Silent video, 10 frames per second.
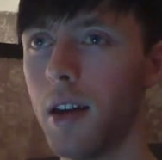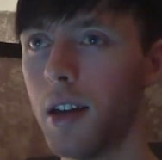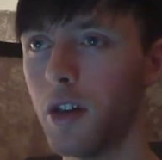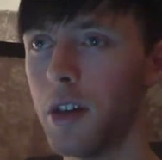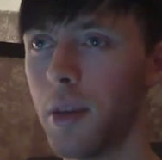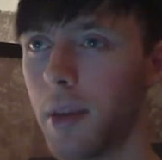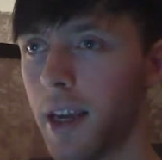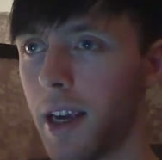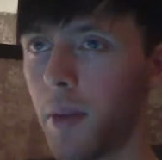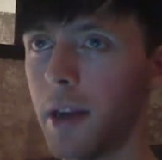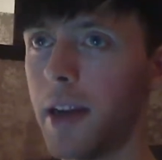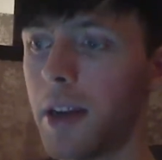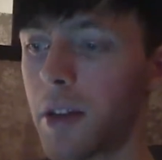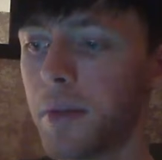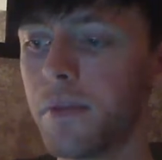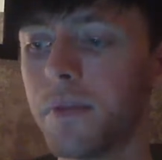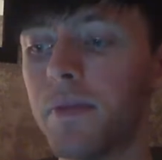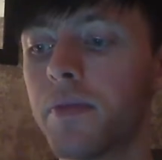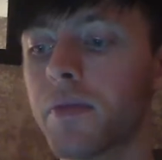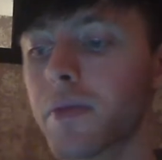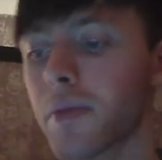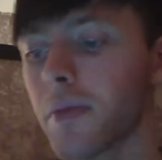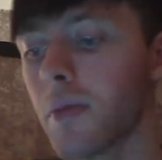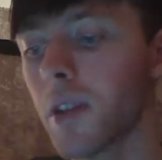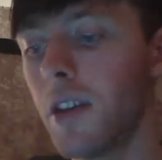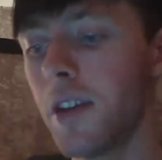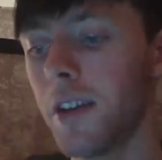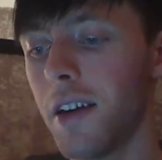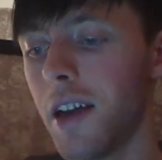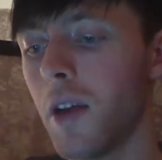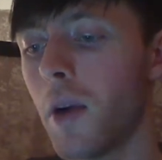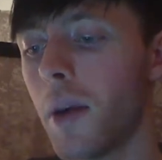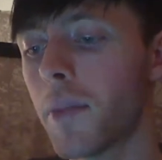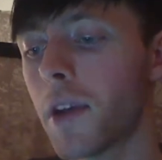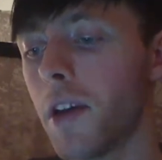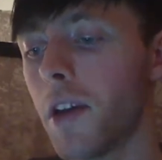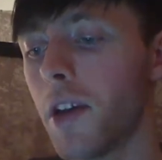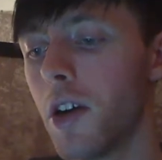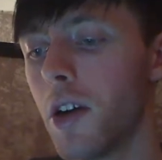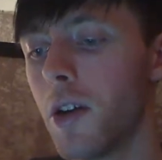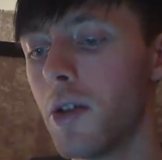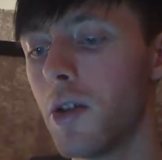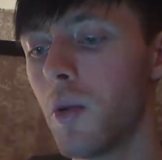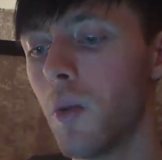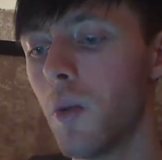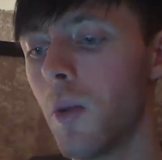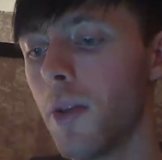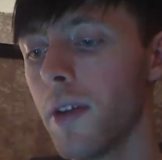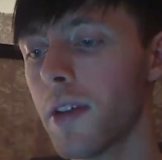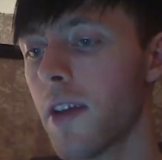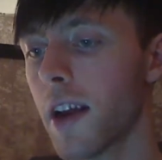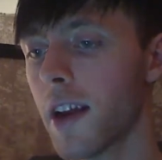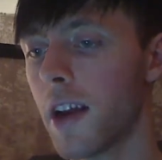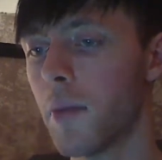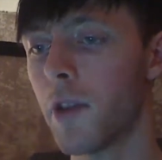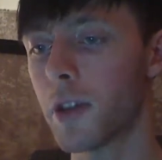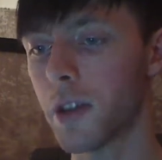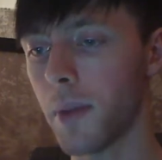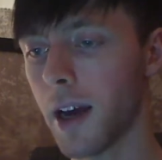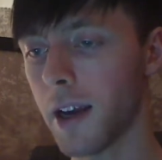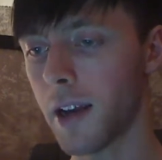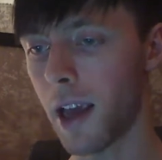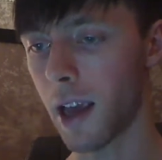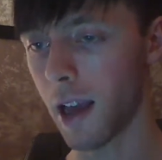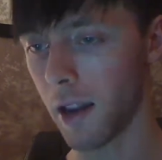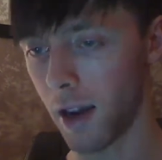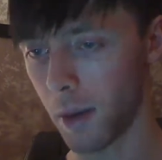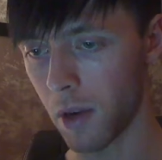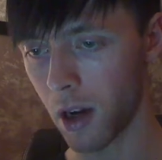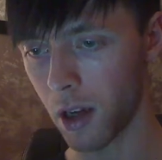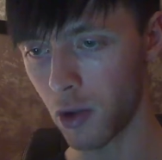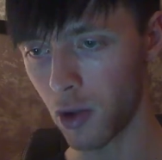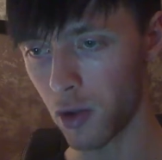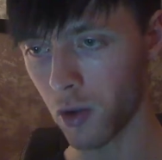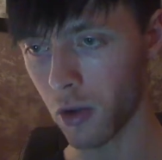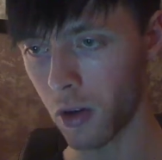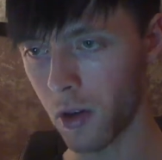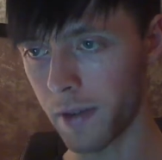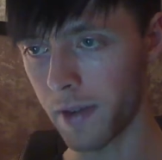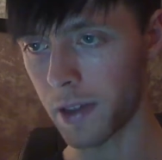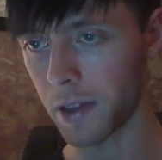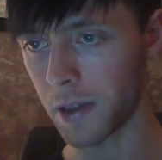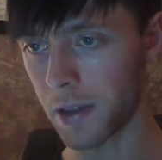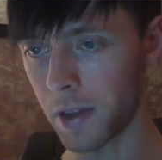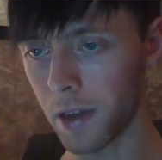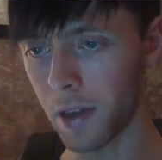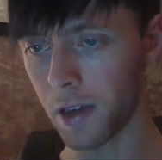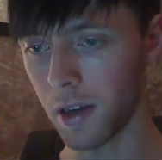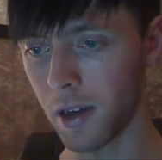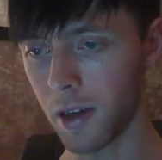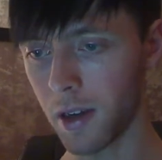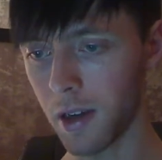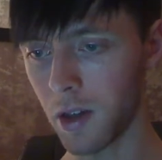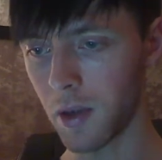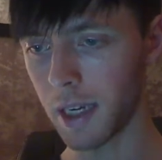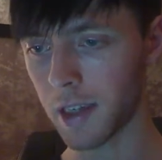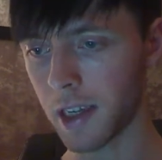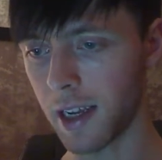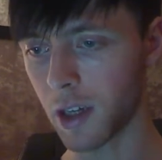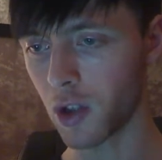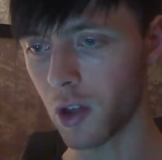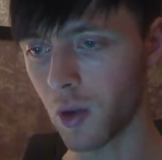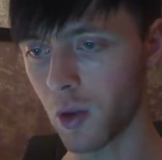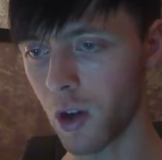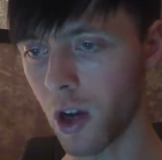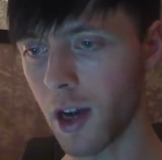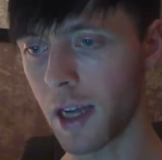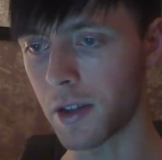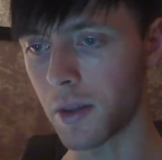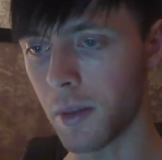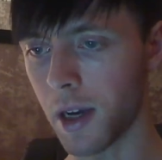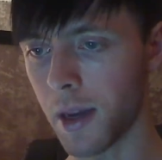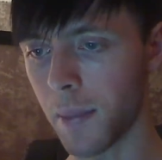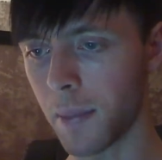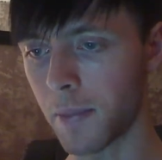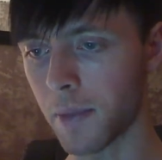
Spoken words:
And I just hit my hand on my desk. Anyway, so one thing that kind of brings to mind, and I'm not sure if this is a direct connection or not, but